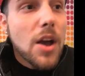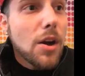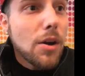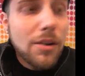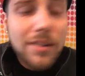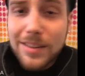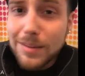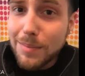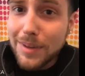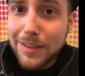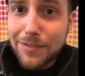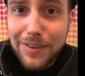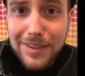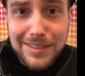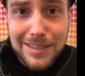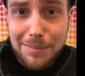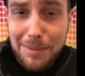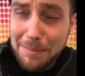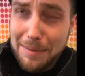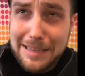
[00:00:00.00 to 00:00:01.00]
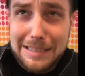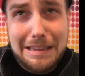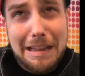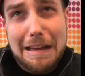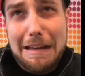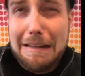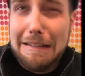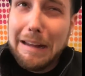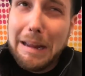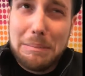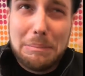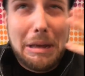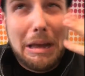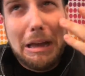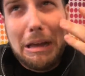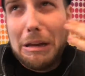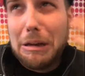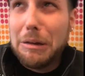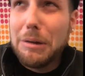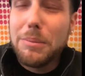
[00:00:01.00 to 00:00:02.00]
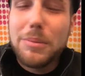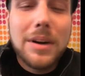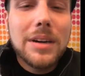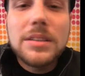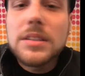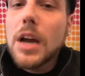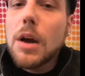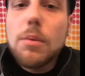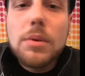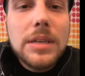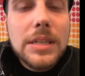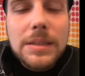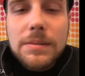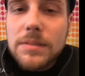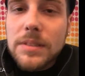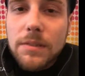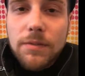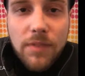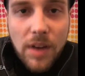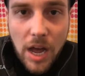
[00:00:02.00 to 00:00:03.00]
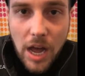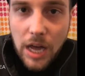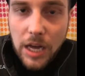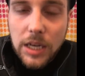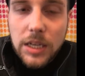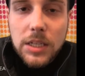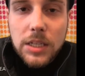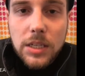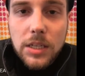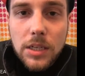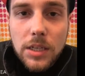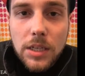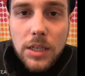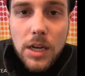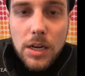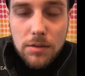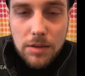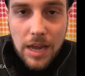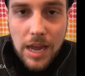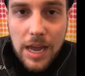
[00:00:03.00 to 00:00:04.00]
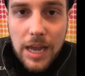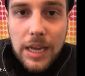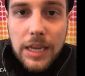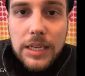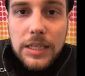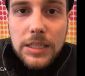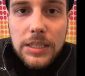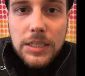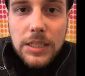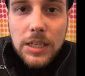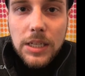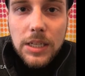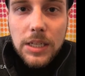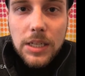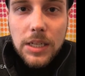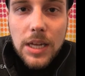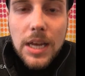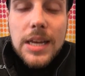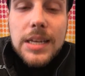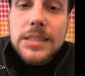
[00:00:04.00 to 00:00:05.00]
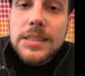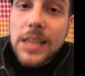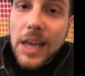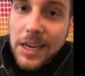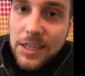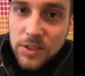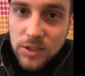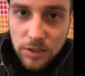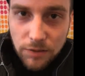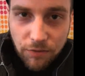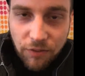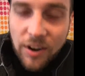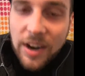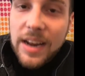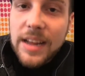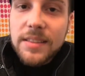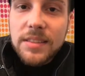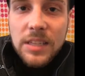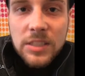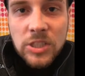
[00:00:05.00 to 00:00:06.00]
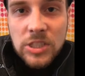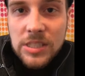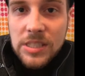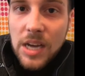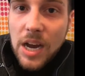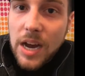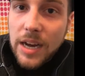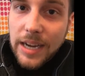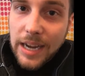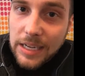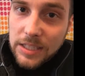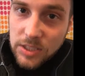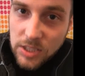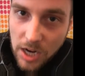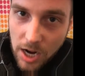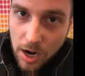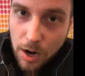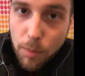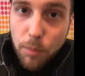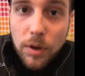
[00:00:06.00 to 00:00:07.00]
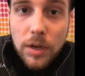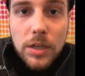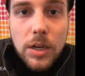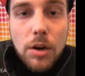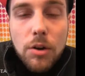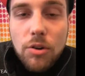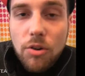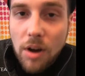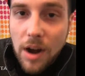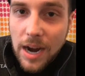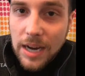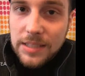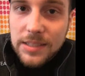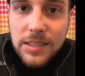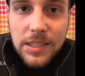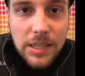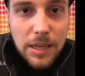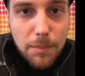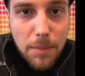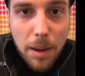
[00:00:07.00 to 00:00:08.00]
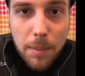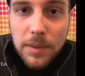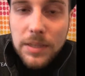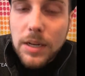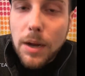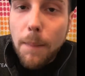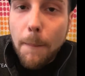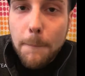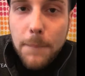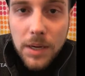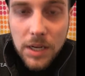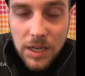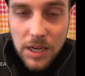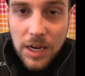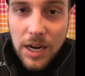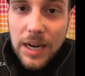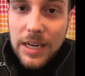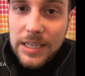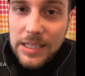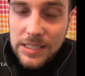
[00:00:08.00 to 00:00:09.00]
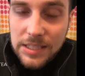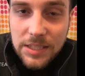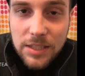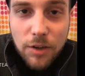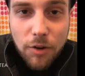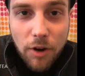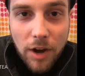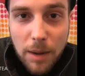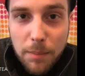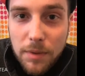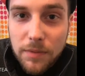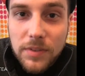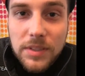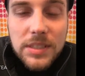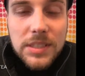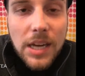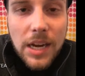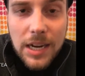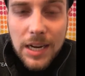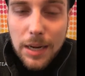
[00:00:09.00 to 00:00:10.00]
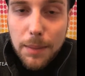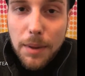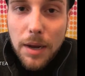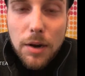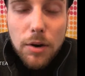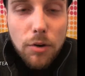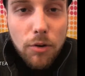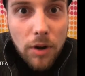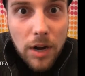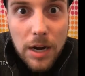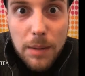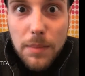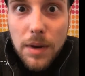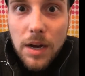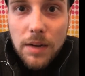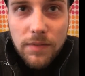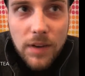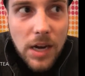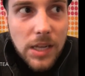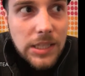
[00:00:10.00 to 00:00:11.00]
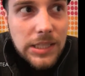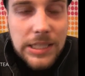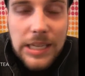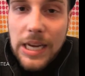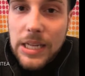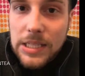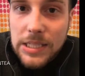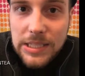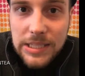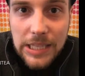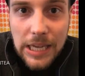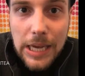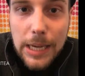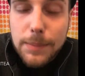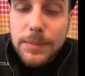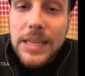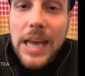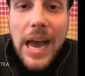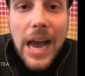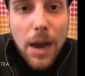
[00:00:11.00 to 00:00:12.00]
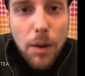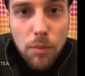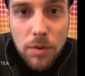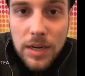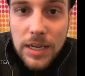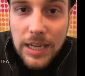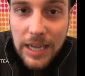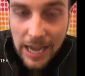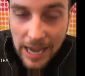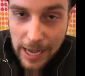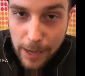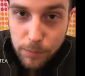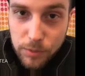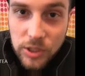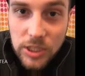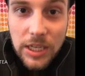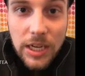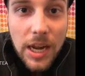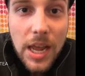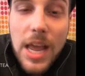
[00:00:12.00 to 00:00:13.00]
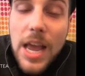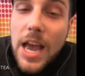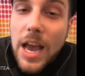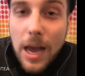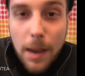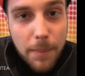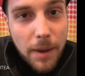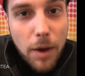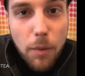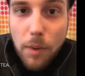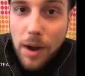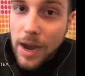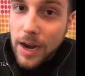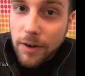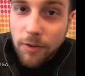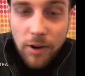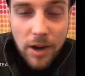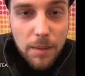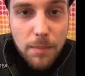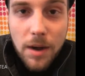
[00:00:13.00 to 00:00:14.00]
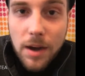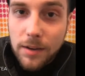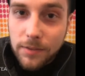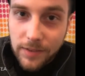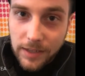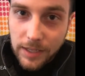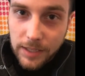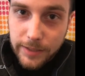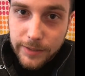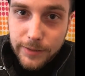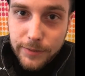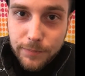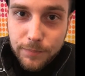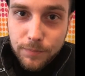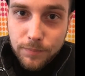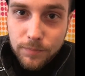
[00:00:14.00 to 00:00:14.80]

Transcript: Or the motherfuckers about my dog ate my homework? No one gives a fuck. Okay. Text your friend that your dog ate your homework. Go cry to your mama. Don't put it on Instagram if you're talking about grandma falling down the steps. I want a caption about why grandma fell.